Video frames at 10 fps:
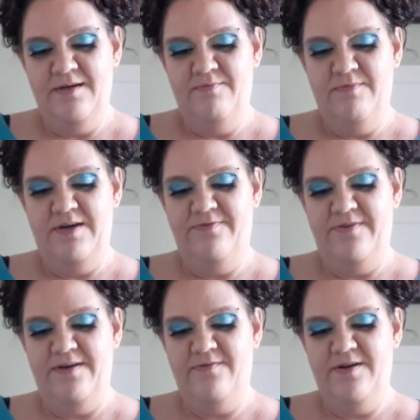My
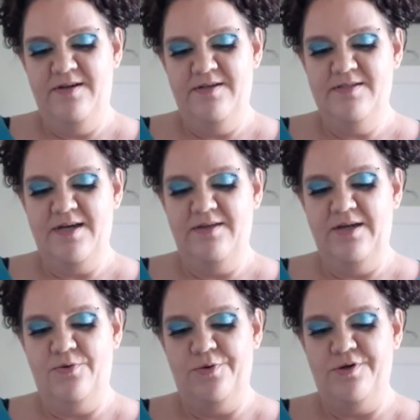favorite is... I
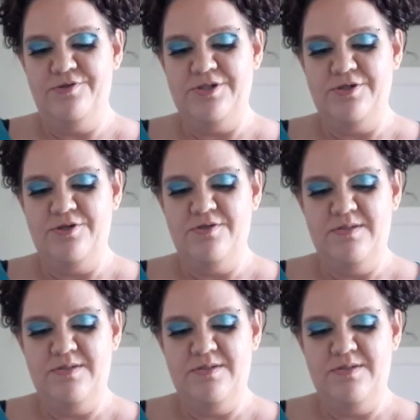like orange nerds,